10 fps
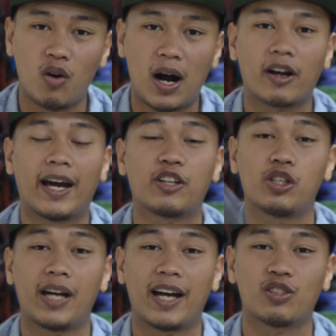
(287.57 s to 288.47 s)
I'll catch
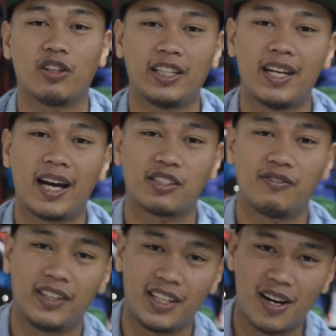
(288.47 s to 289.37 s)
you guys on the next
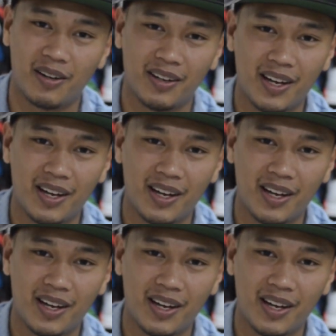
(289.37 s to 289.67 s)
video.